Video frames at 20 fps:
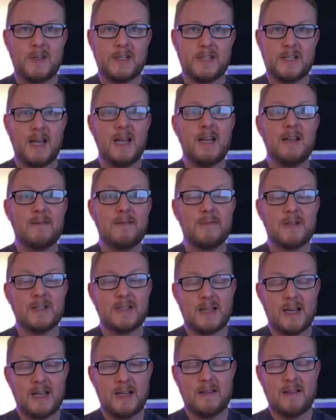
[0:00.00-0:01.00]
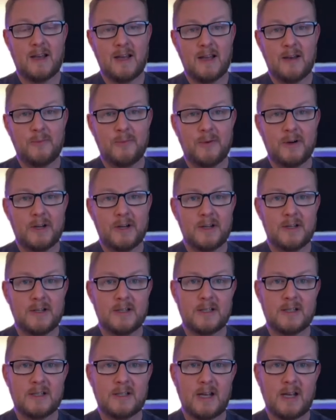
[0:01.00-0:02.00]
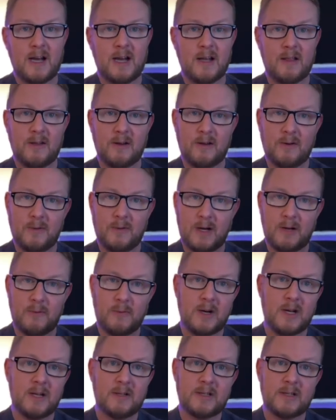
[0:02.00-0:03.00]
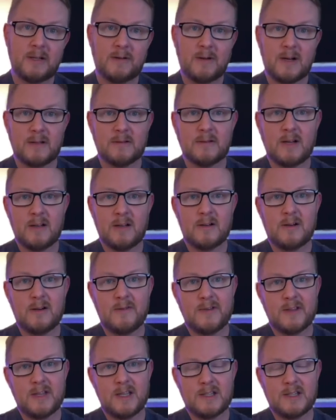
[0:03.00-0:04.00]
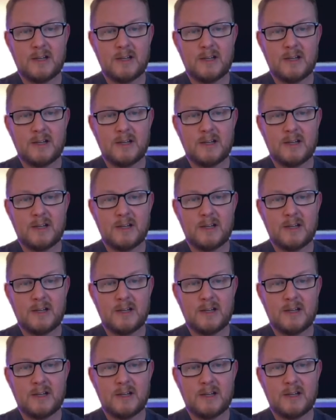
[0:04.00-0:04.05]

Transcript: second mistake then was I thought, well, what I'll do, I'll, I'll cover these